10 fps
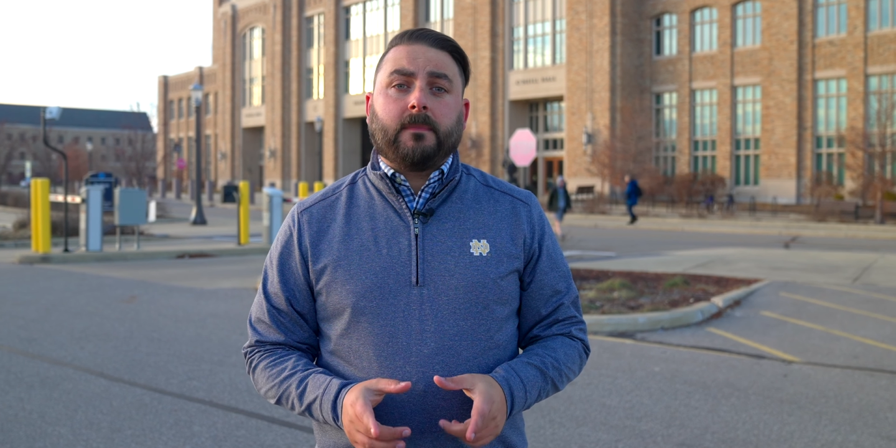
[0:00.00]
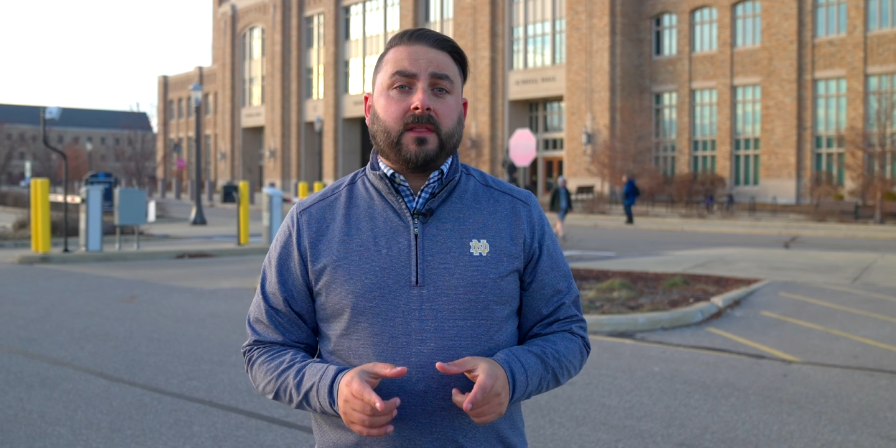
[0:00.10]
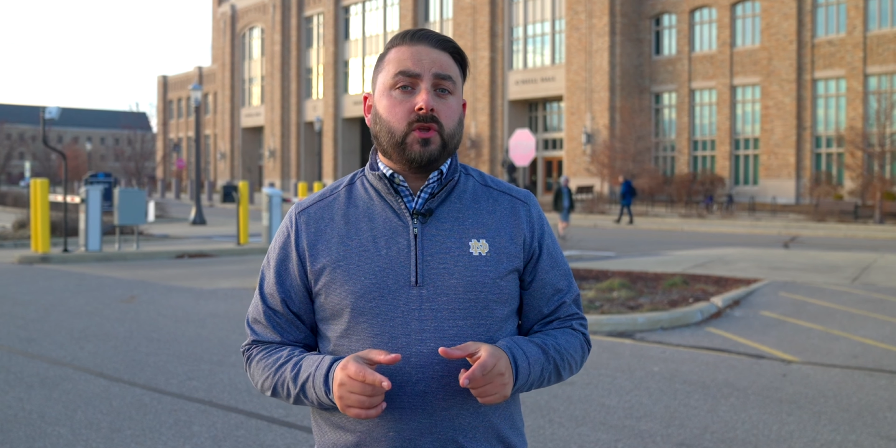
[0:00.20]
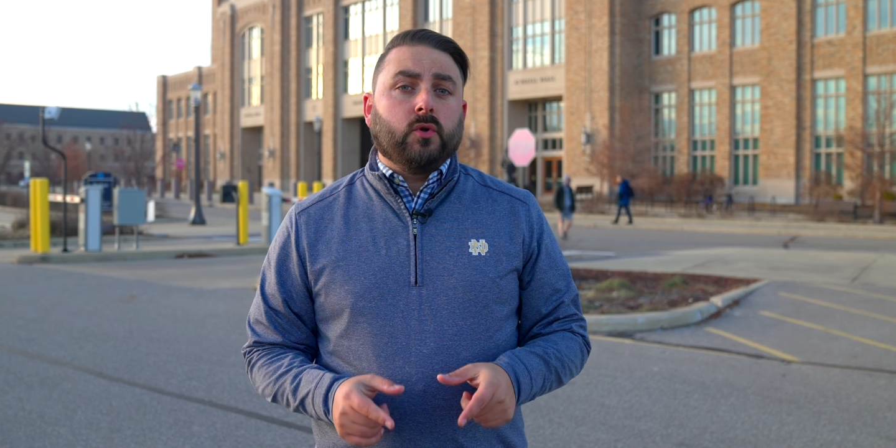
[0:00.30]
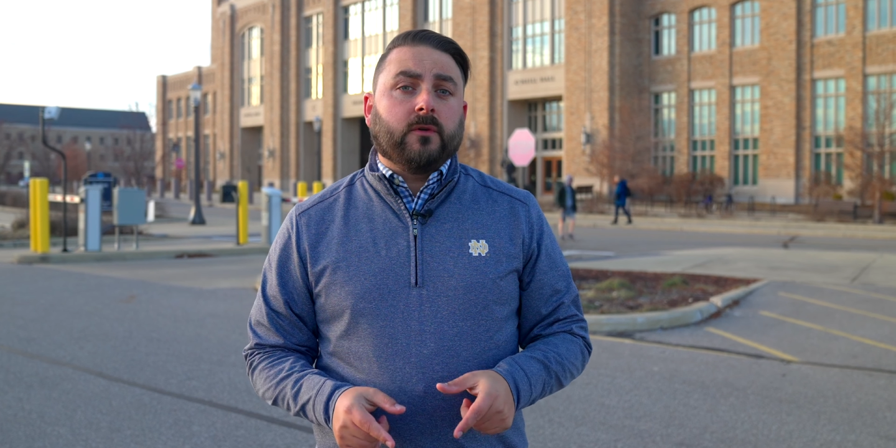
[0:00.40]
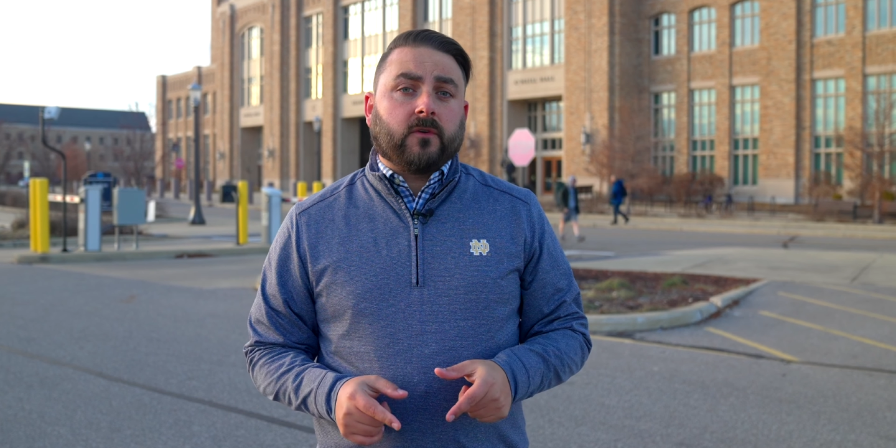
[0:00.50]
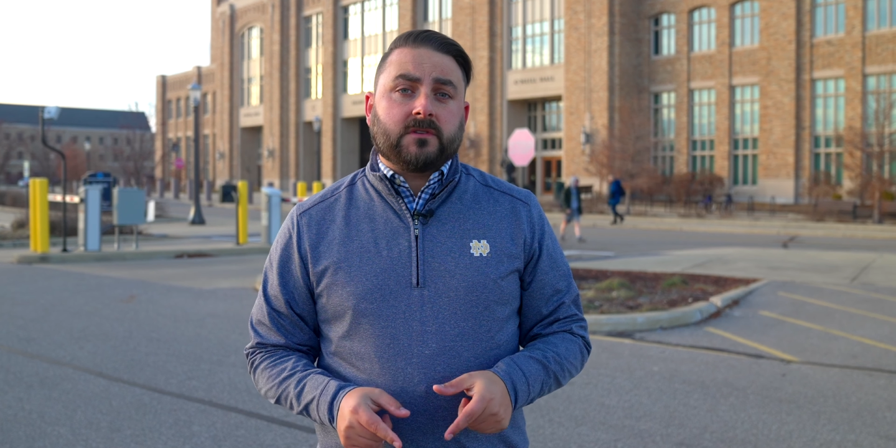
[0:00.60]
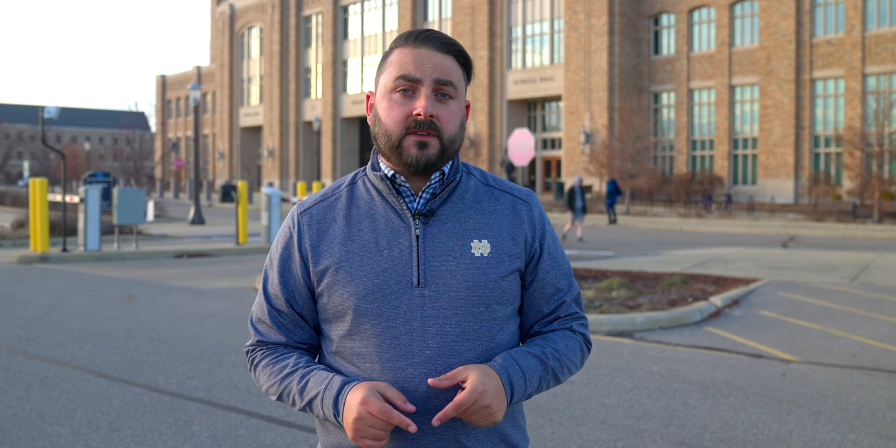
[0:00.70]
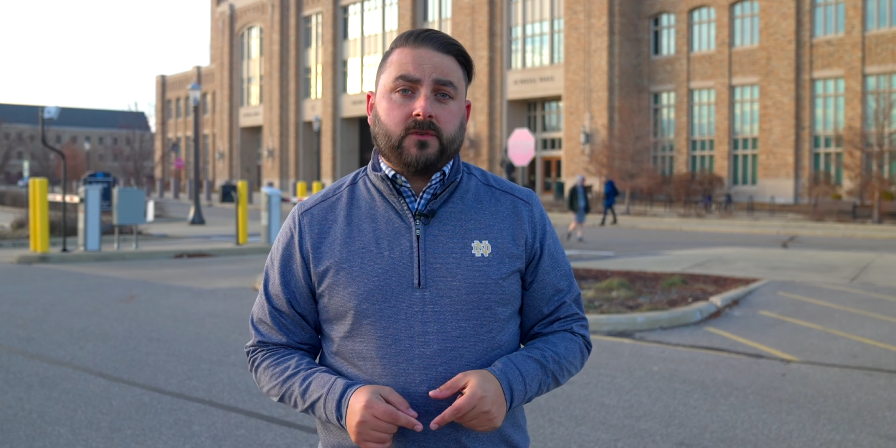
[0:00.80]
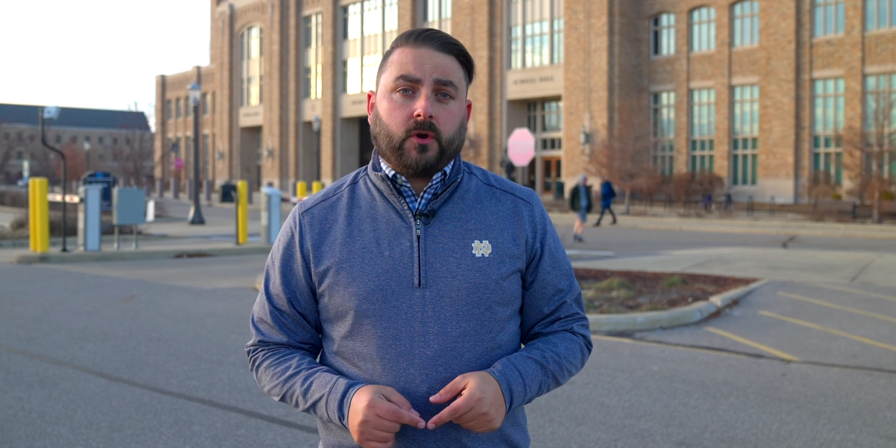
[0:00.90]
by the
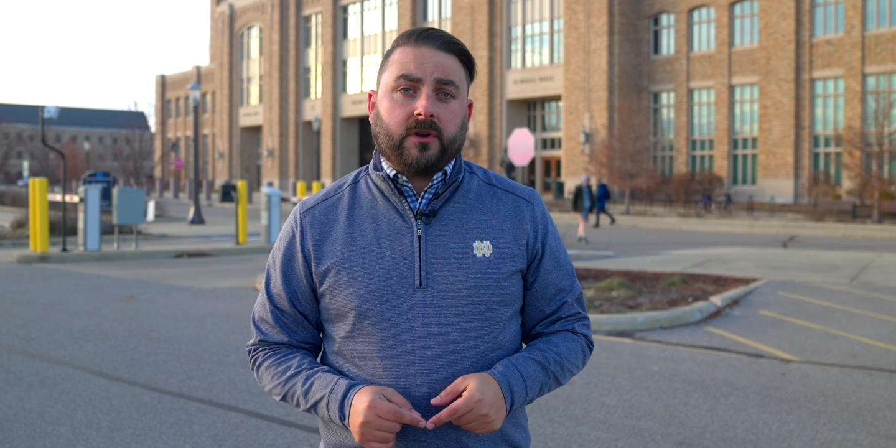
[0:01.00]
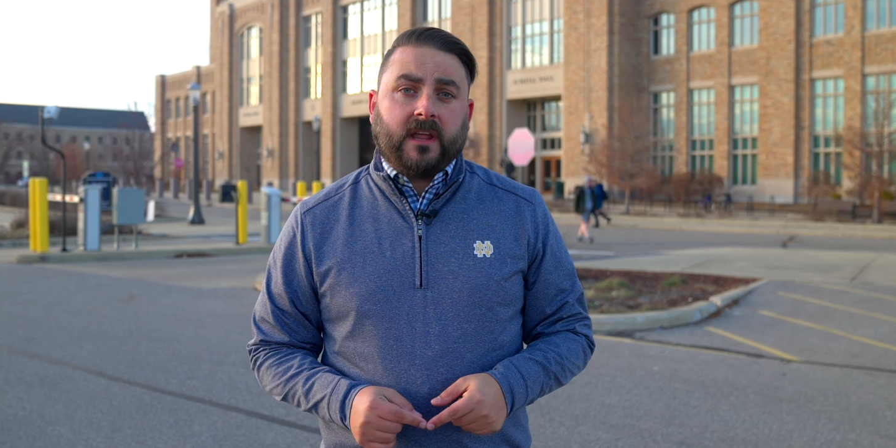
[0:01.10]
University of Notre